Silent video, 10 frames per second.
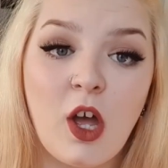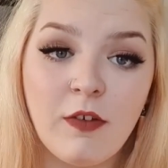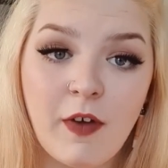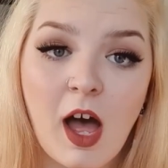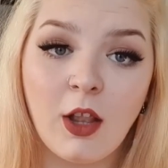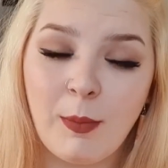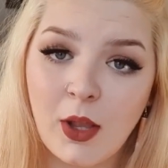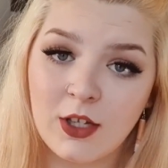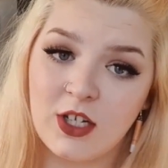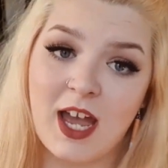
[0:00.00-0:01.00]
off, I'll
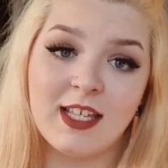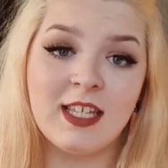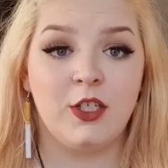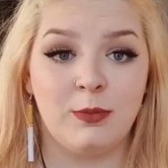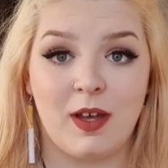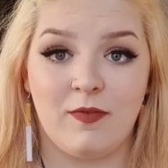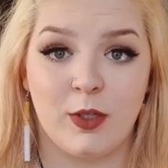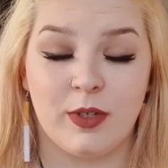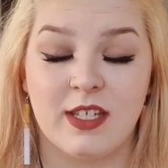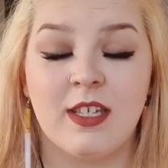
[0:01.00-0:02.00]
apologise to my
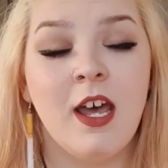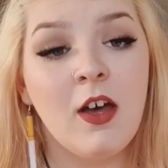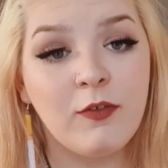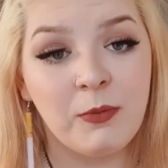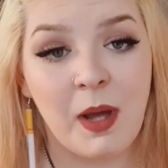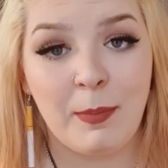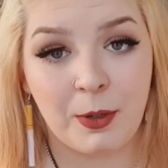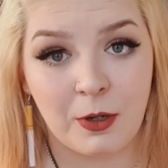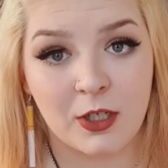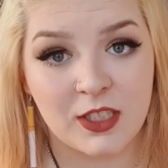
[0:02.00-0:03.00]
viewers for my
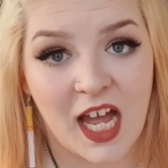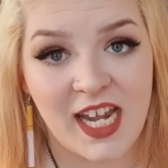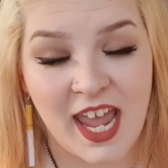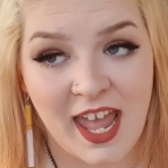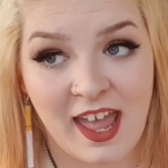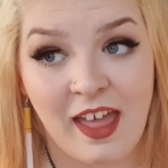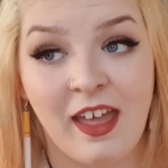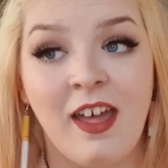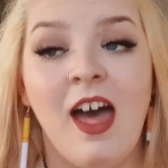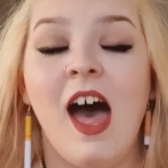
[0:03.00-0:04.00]
peroxide
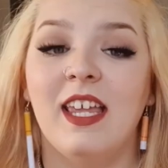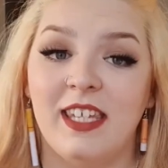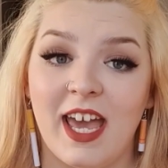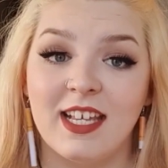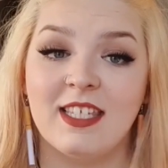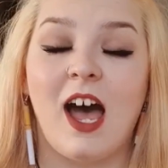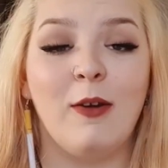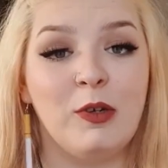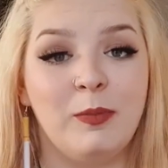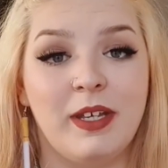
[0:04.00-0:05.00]
hair. Yes, I
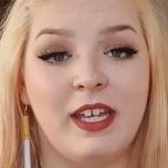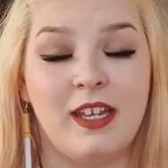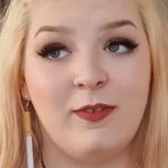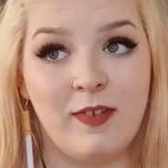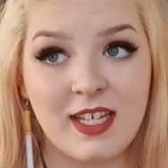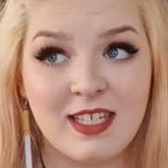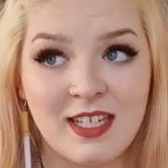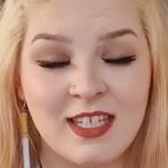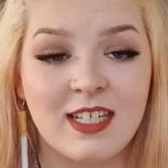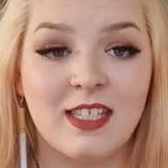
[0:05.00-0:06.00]
will be
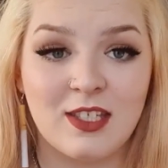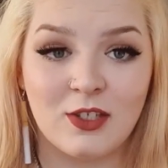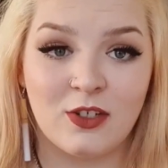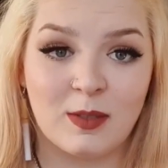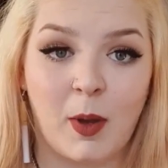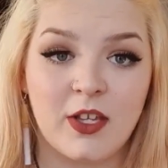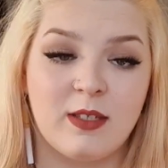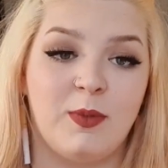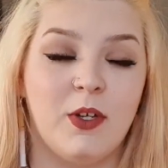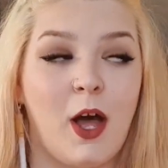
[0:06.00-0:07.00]
fixing this as soon as
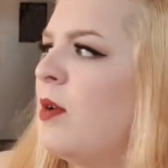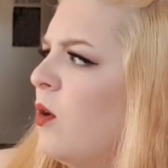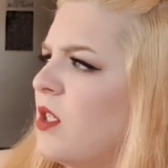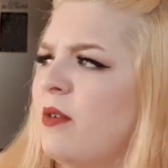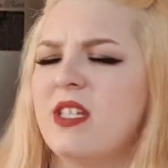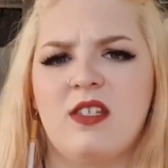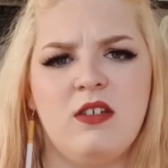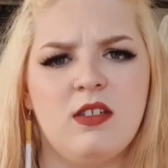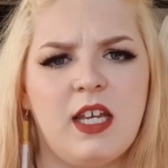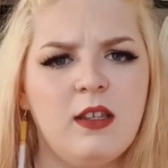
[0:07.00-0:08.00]
possible. I'll also
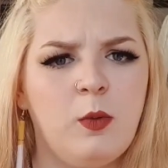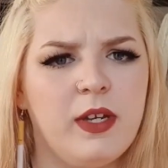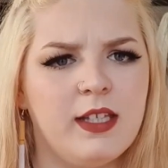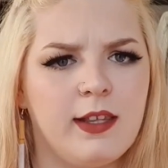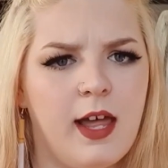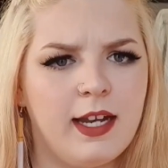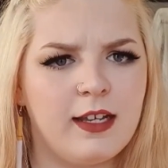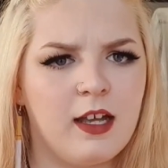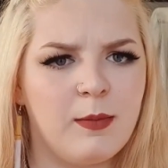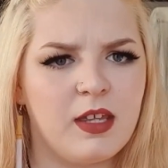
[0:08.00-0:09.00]
excuse like the weird
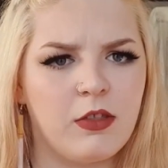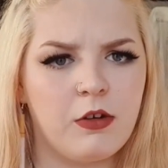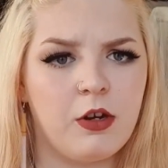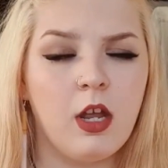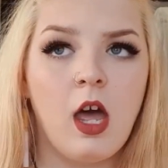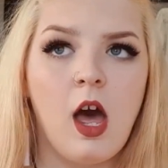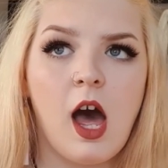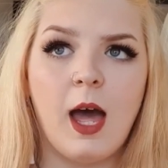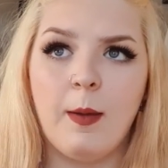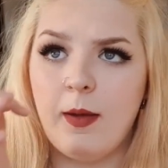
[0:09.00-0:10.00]
lighting coming through.
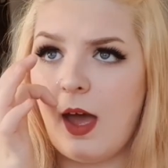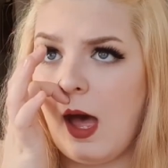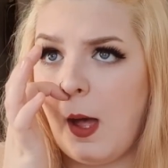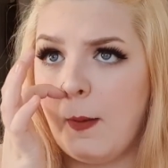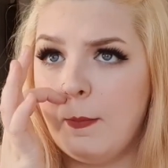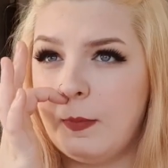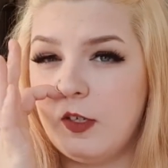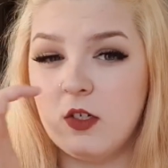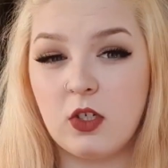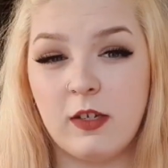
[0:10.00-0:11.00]
I
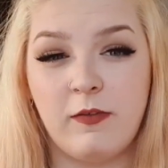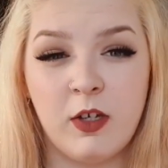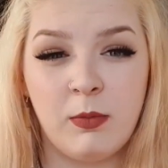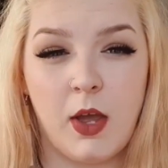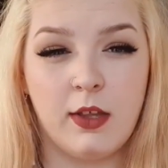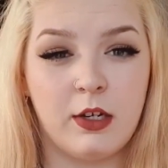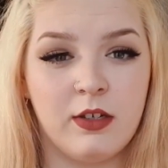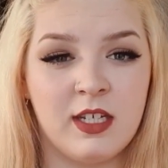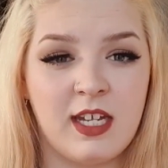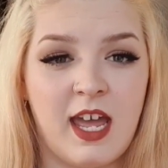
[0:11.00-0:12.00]
usually film earlier
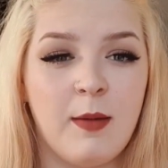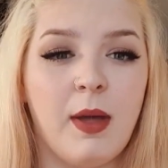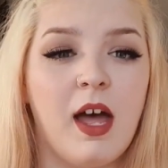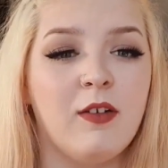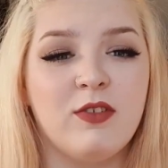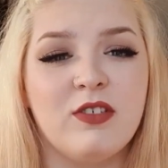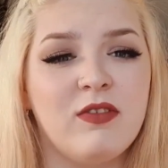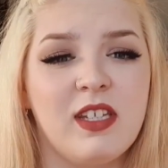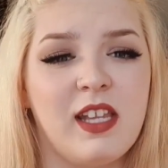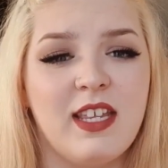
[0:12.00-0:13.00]
in the day, but I was just
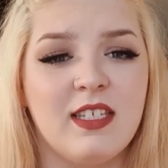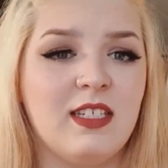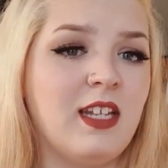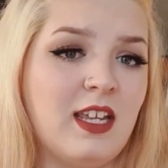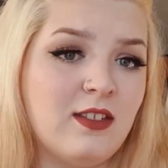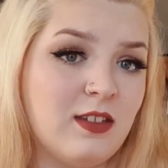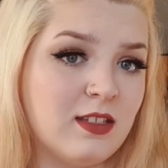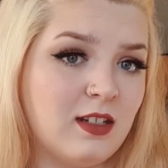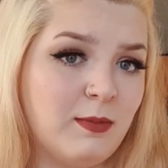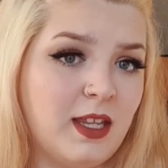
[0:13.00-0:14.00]
really lazy today, so
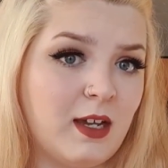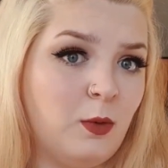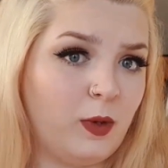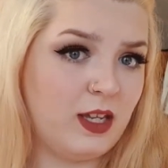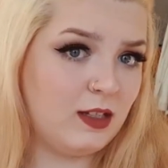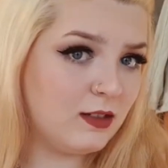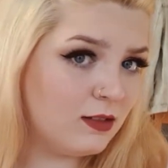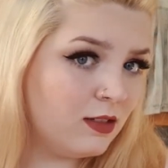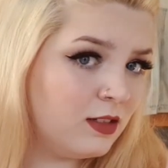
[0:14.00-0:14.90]
there's going to be like a weird